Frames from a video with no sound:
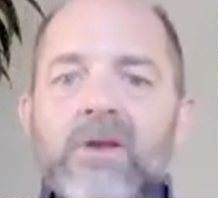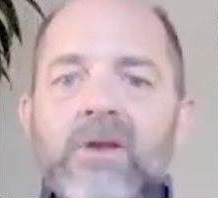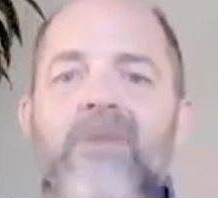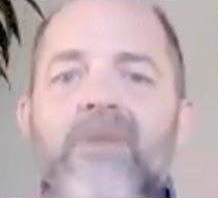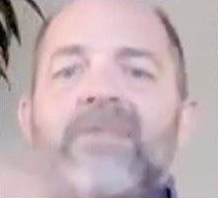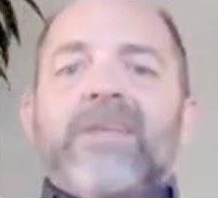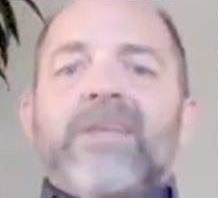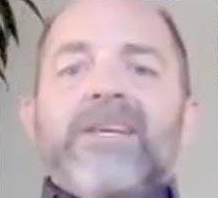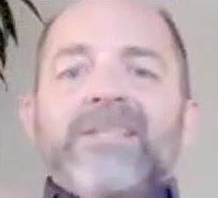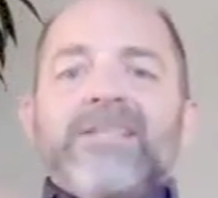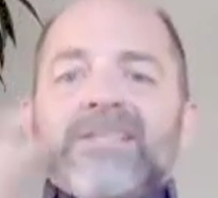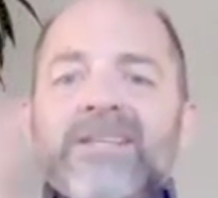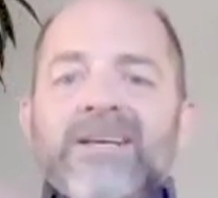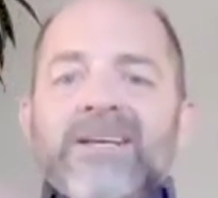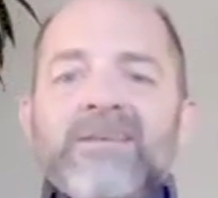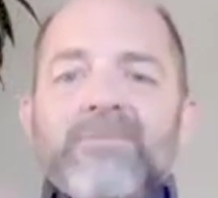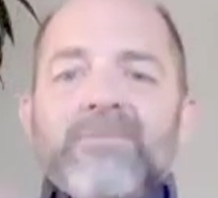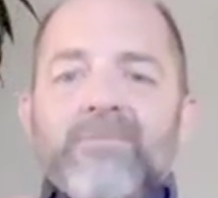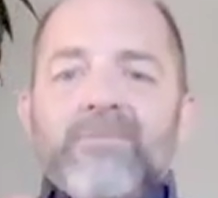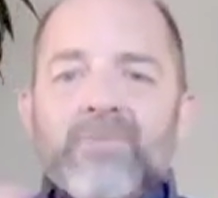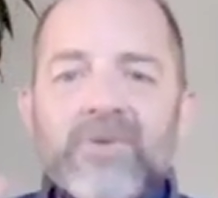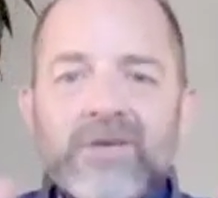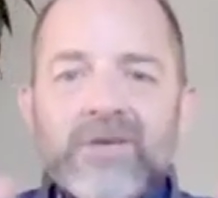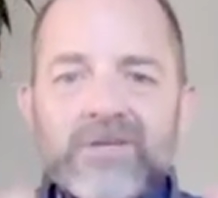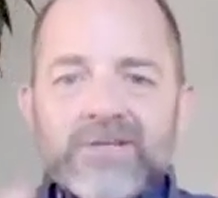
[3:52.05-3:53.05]
These
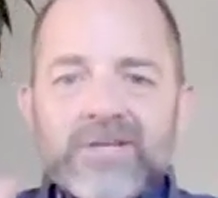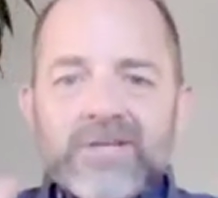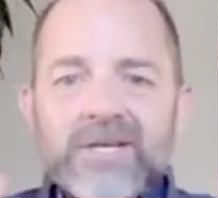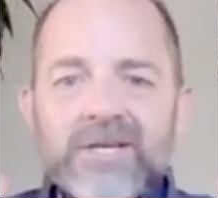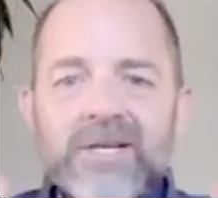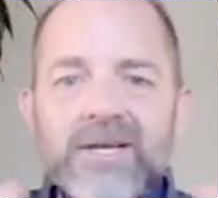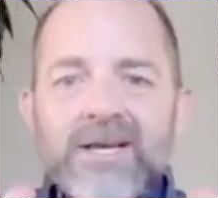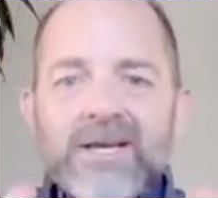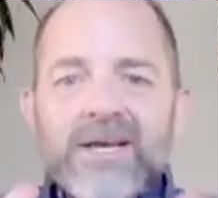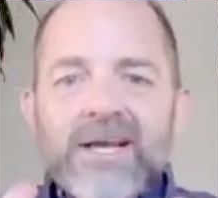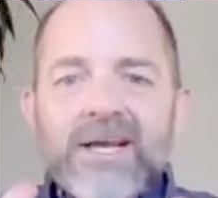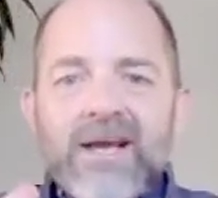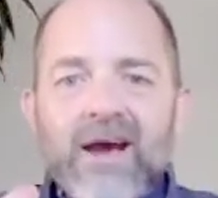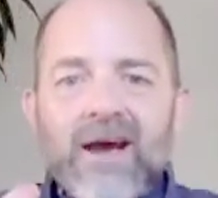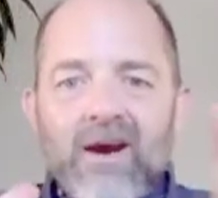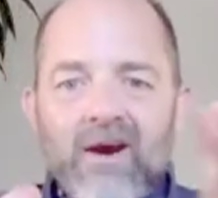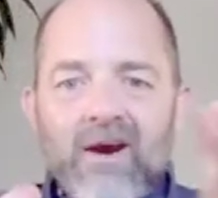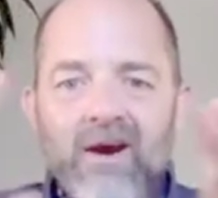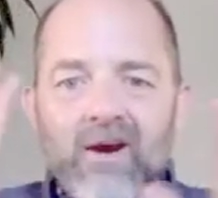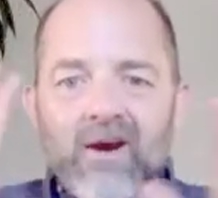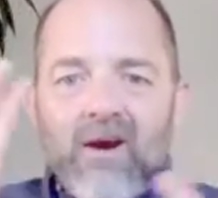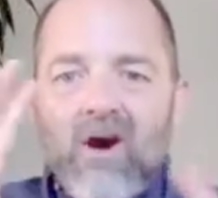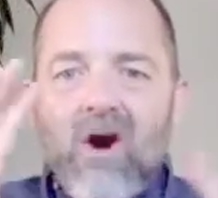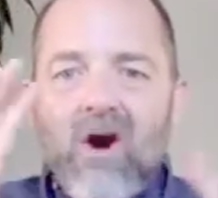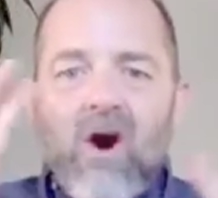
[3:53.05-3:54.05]
imprints
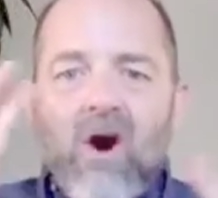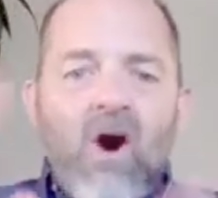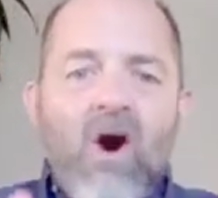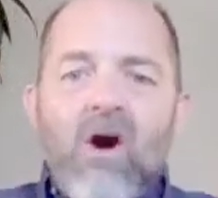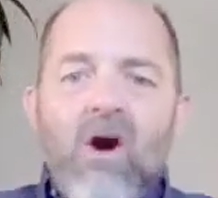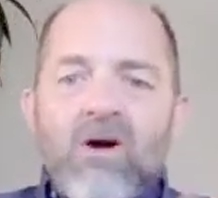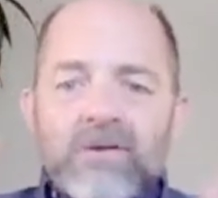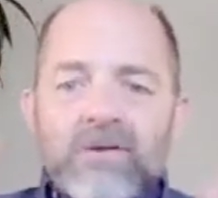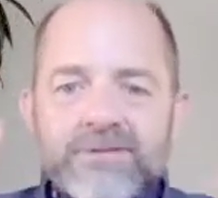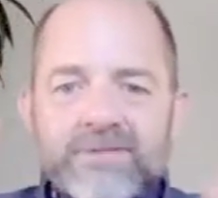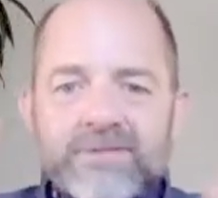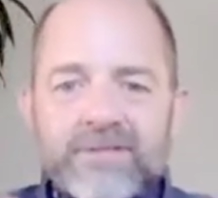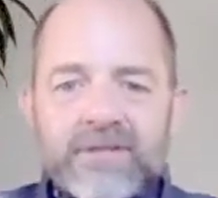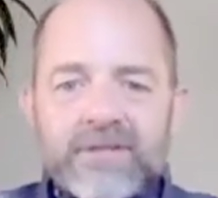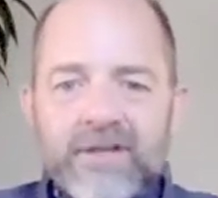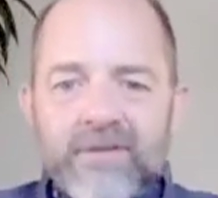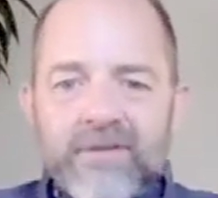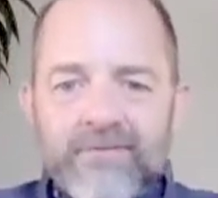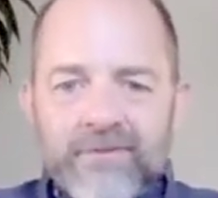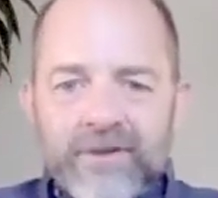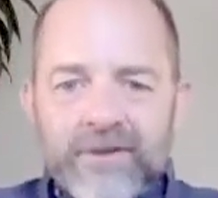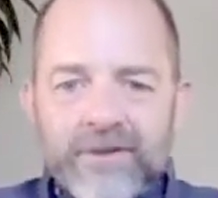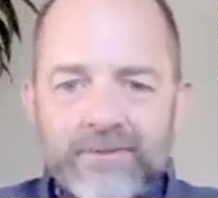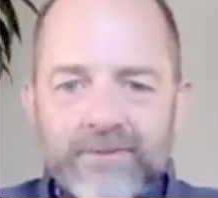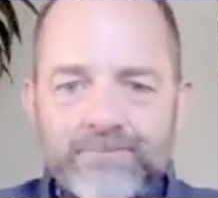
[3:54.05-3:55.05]
are all
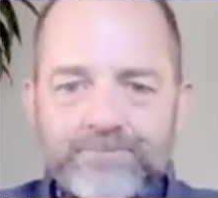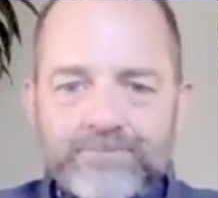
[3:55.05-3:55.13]
significant.